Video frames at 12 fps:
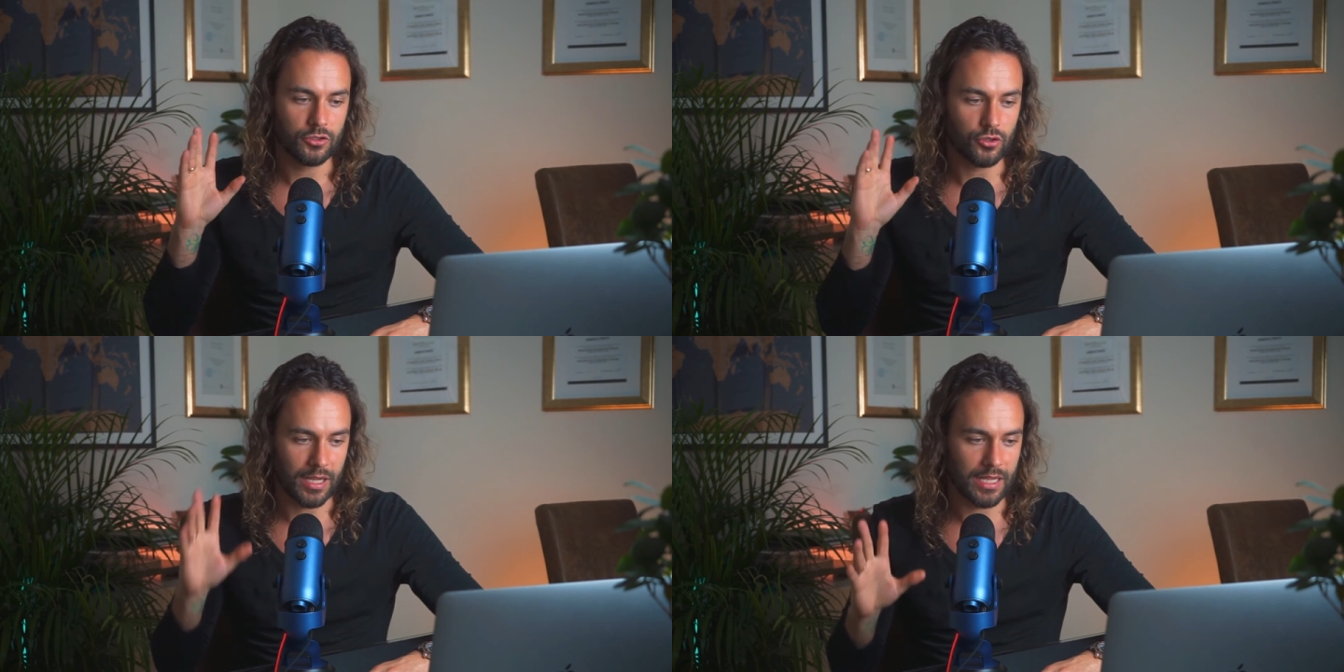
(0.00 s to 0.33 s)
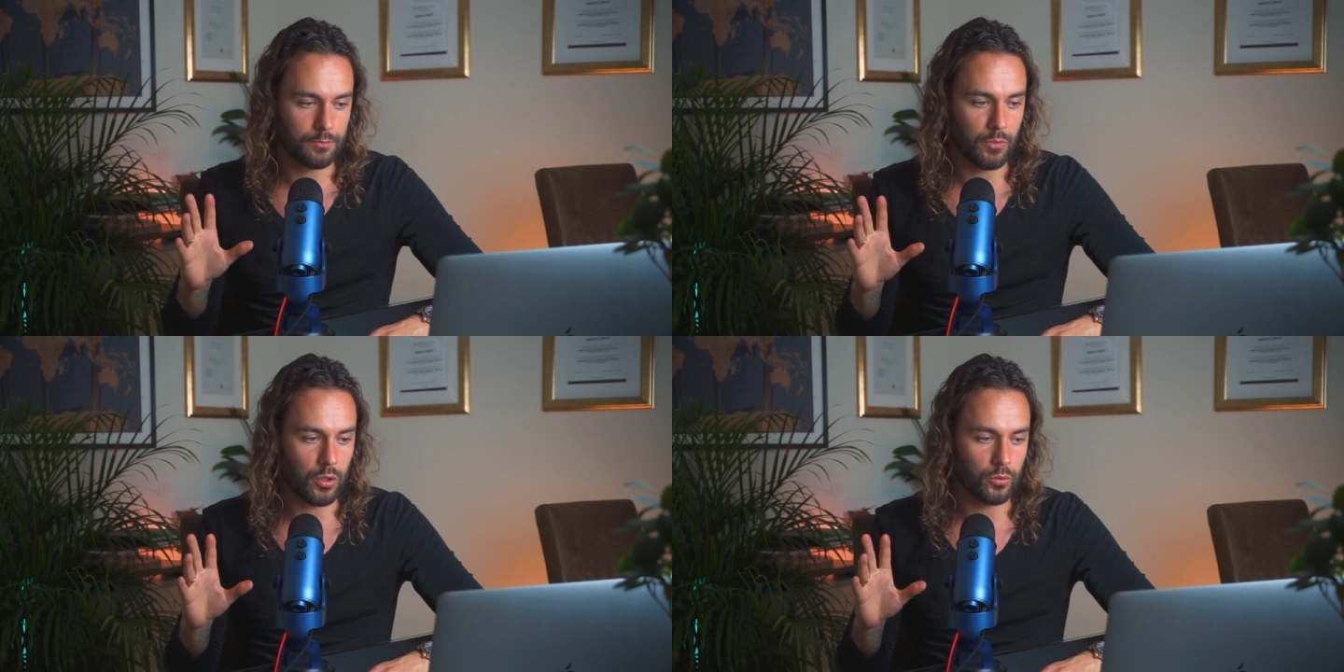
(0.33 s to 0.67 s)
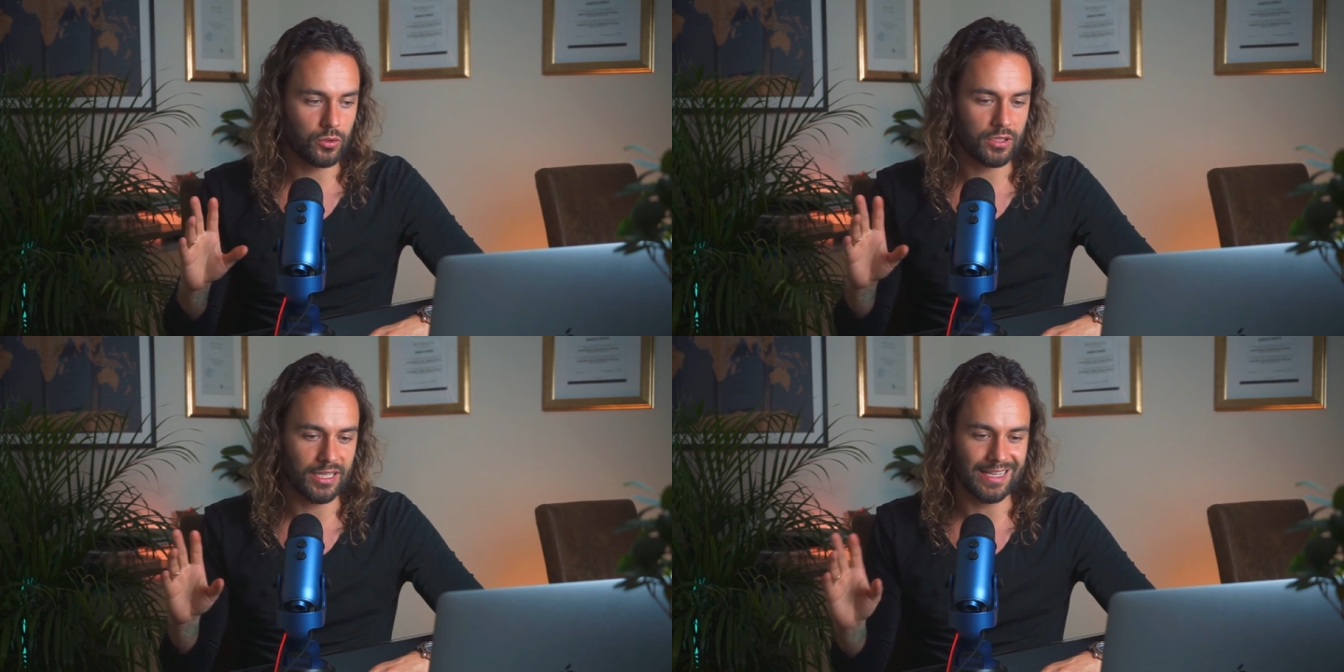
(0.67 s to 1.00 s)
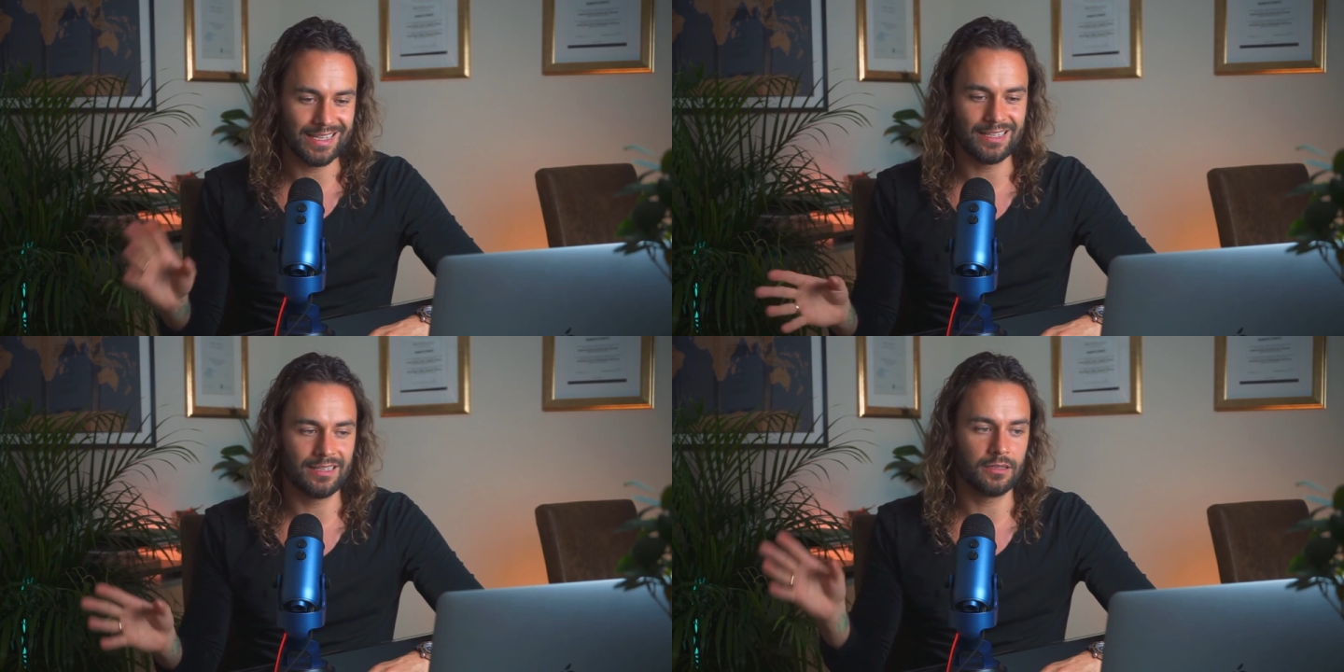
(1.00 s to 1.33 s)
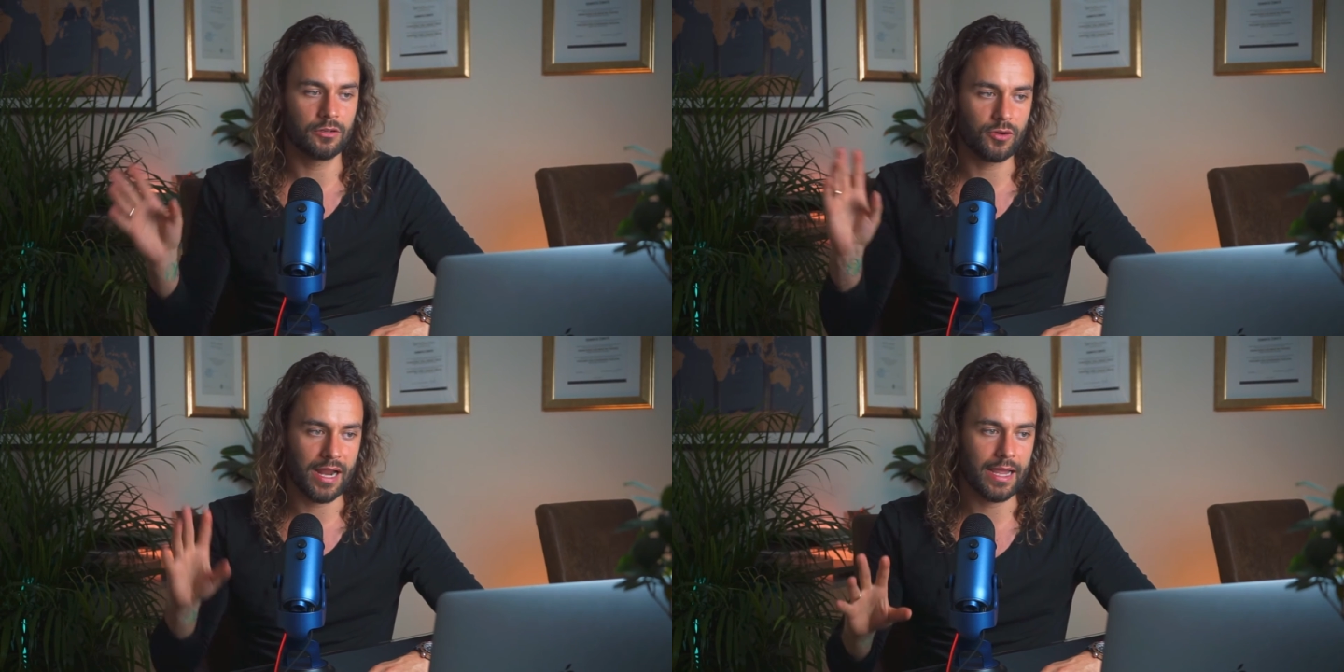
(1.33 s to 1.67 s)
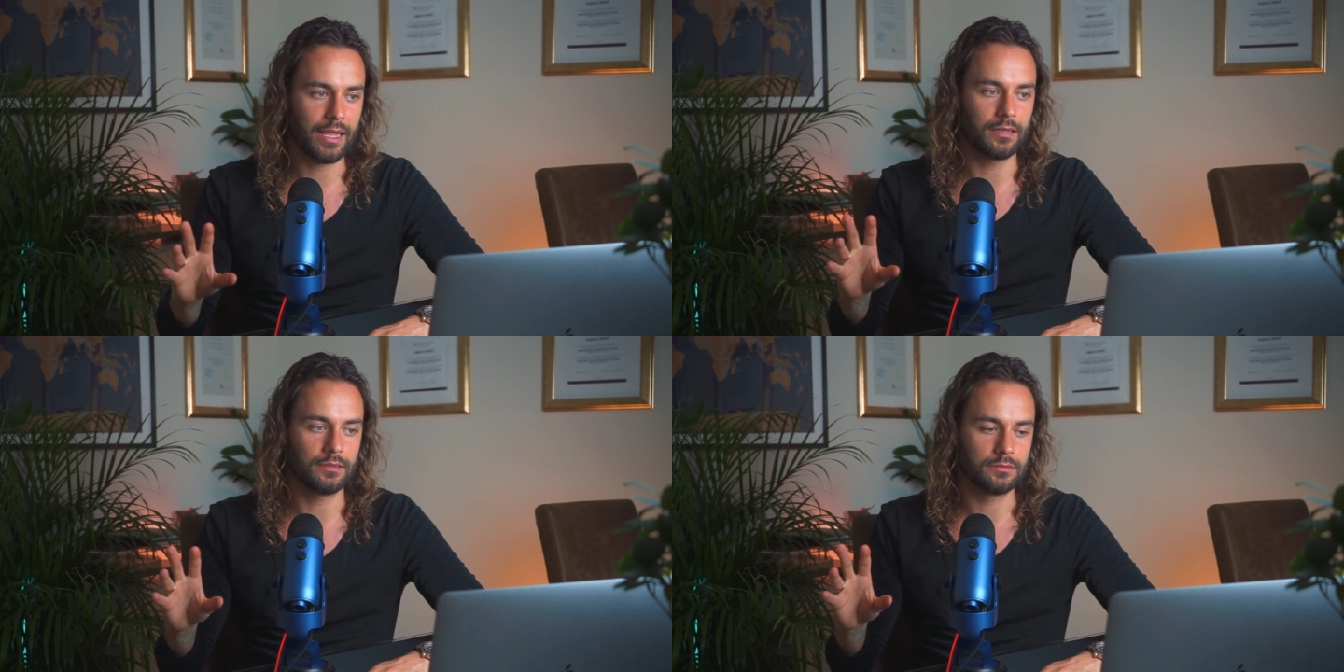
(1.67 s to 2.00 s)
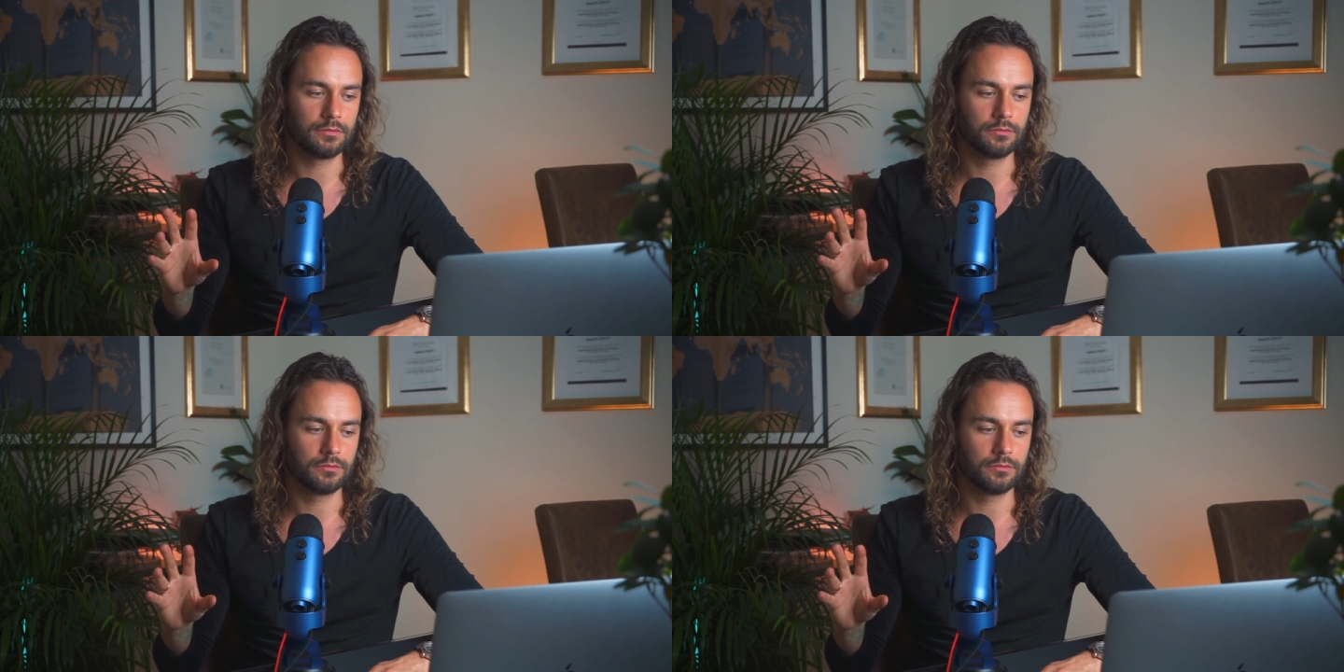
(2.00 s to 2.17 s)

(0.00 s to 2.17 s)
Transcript: trade mode in Kraken